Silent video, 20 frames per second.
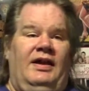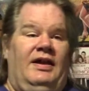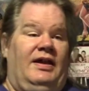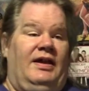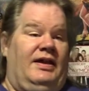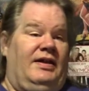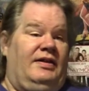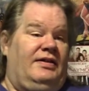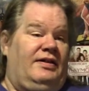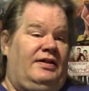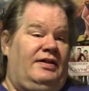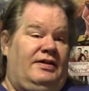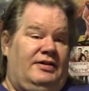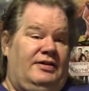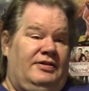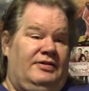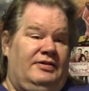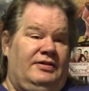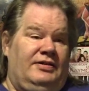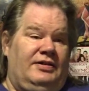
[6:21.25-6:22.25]

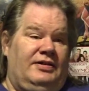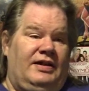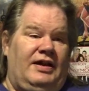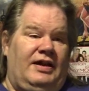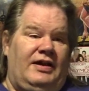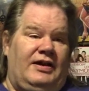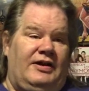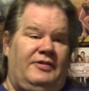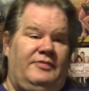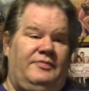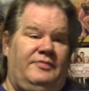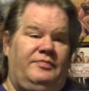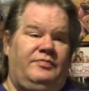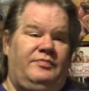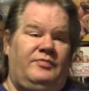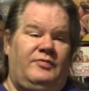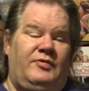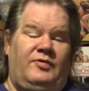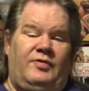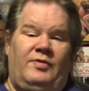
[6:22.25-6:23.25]
And, yeah,
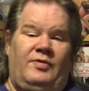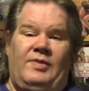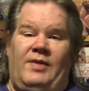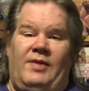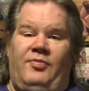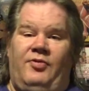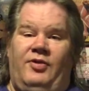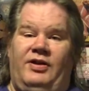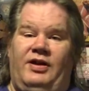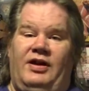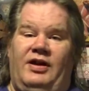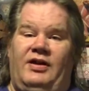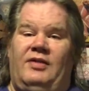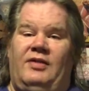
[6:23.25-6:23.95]
from that point on,